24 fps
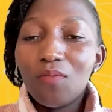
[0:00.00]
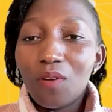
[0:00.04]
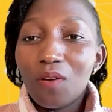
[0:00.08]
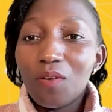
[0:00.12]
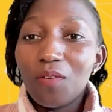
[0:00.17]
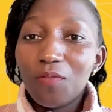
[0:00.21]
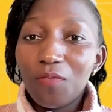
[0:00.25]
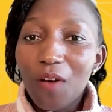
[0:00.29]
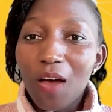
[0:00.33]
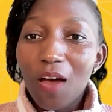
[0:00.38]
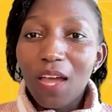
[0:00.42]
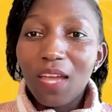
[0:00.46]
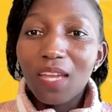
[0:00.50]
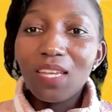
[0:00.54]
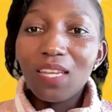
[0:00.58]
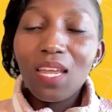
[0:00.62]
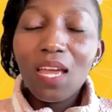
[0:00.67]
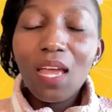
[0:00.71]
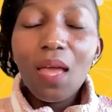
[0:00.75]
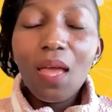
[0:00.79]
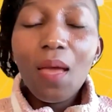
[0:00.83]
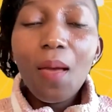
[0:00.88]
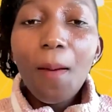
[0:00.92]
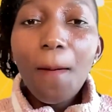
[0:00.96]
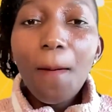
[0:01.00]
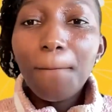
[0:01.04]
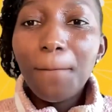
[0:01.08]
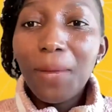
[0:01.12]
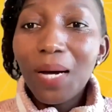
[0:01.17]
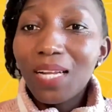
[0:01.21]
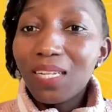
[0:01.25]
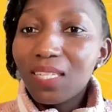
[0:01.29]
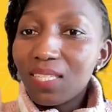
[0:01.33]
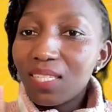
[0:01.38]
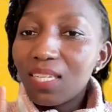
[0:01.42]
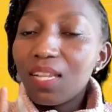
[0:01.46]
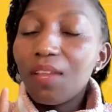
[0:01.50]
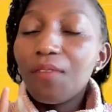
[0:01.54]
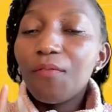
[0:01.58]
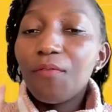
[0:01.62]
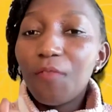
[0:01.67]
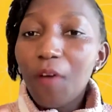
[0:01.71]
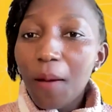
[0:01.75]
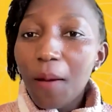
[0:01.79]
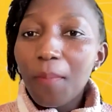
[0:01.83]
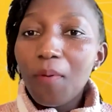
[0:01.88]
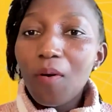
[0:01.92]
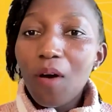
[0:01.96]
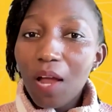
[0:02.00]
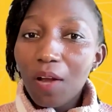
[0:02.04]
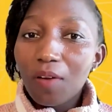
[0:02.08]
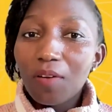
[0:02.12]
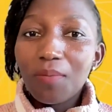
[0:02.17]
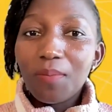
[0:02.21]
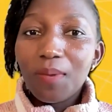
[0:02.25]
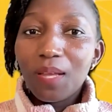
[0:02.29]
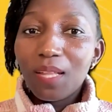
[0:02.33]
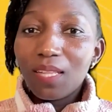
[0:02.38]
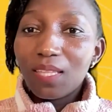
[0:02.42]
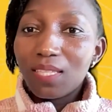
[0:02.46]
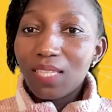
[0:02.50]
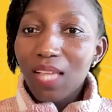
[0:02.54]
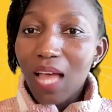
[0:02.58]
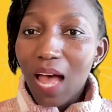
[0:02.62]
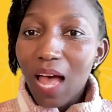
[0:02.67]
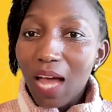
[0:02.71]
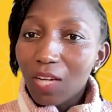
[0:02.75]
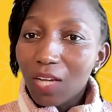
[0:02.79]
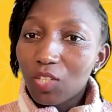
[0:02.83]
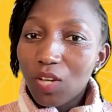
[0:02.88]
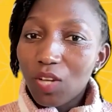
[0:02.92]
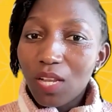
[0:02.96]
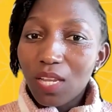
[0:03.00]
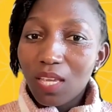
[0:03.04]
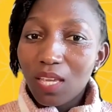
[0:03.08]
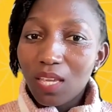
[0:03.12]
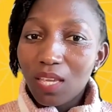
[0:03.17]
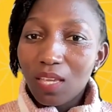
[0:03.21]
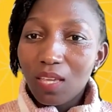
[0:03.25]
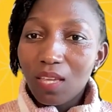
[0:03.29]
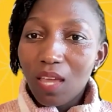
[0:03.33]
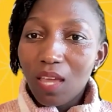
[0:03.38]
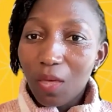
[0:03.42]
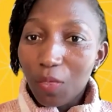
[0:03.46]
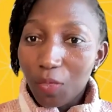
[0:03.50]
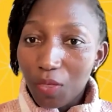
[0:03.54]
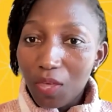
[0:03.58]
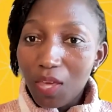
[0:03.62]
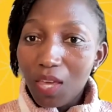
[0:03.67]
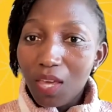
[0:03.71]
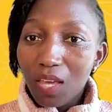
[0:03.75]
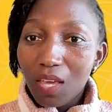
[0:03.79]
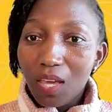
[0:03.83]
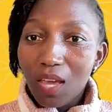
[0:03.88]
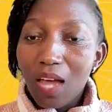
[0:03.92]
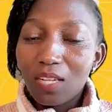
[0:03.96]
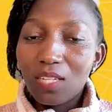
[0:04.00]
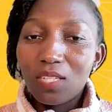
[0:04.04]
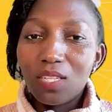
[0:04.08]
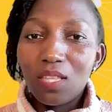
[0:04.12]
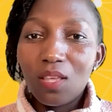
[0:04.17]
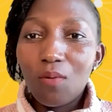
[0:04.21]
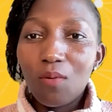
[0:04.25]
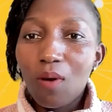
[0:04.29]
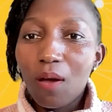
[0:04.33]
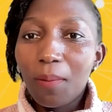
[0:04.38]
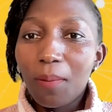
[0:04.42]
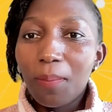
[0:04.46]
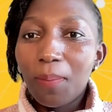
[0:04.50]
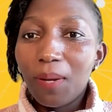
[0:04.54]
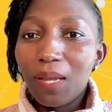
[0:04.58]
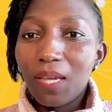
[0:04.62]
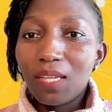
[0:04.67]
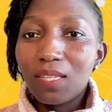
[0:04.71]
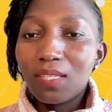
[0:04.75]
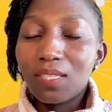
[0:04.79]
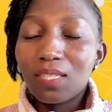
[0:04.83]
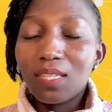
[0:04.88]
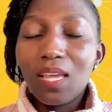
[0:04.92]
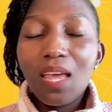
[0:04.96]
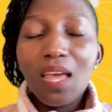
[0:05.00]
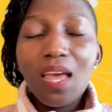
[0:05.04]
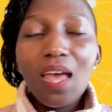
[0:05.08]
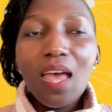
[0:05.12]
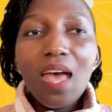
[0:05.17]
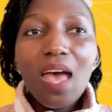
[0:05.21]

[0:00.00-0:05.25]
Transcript: verified. But verbal agreements are actually a thing at the workplace.